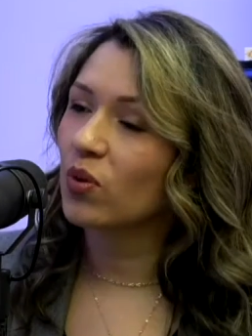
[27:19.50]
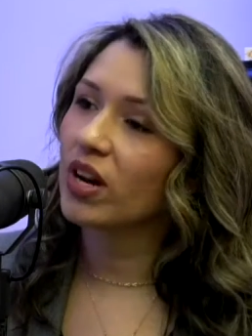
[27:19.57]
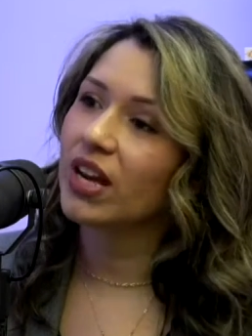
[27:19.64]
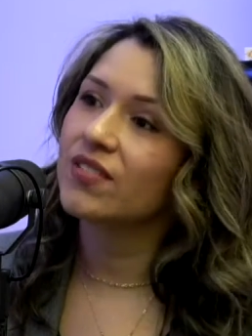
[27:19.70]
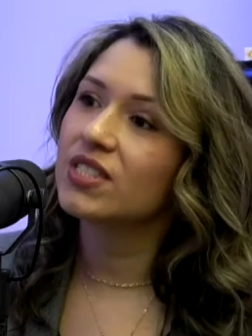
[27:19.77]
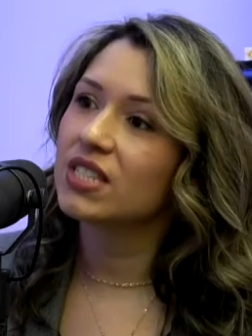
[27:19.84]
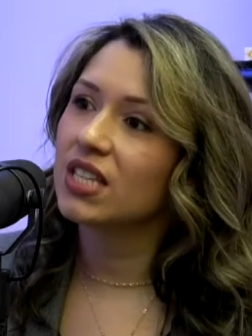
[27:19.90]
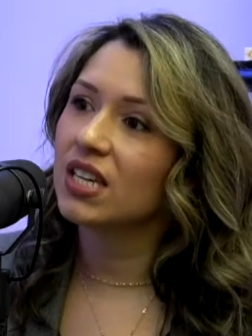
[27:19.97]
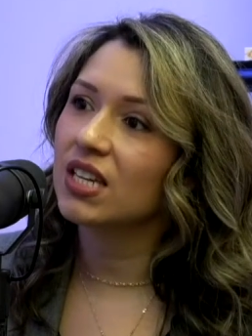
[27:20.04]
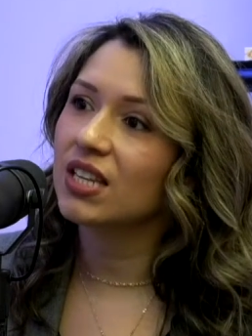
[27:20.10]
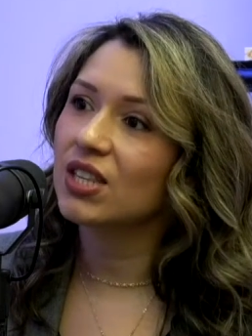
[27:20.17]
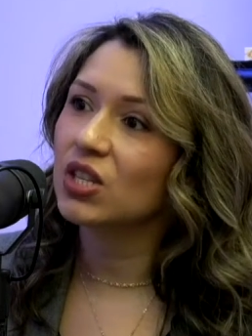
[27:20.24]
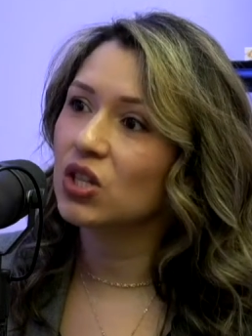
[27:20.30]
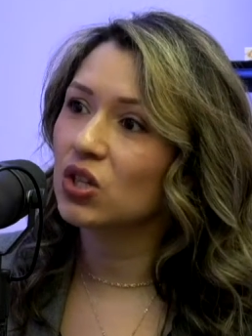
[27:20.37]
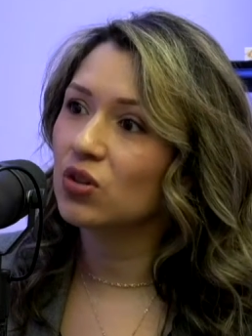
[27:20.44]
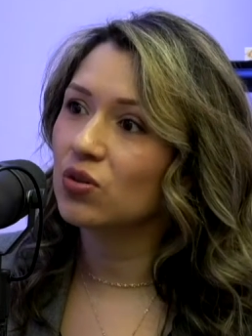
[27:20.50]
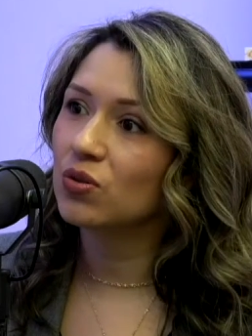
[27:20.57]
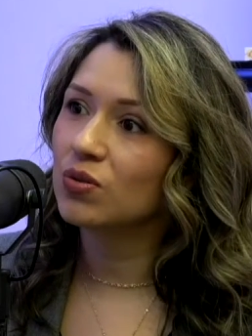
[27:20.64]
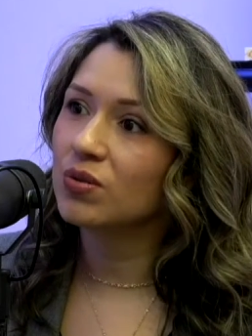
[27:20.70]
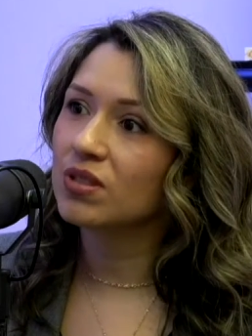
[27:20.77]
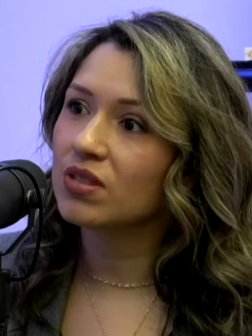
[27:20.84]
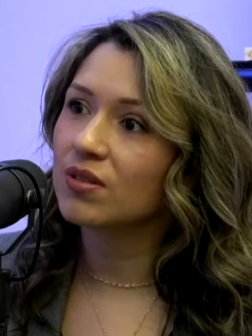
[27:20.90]
with what I've seen in the
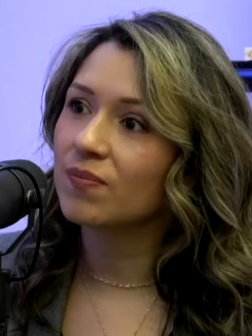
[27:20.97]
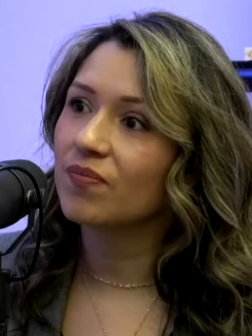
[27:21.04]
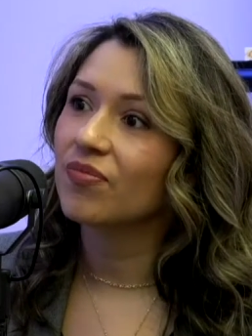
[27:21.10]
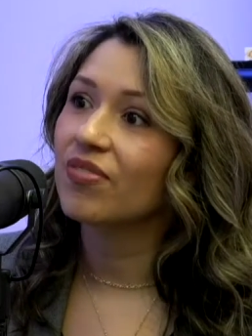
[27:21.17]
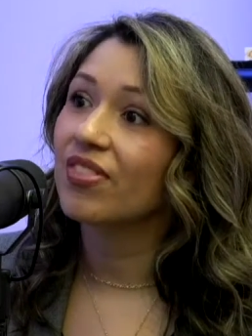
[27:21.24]
news,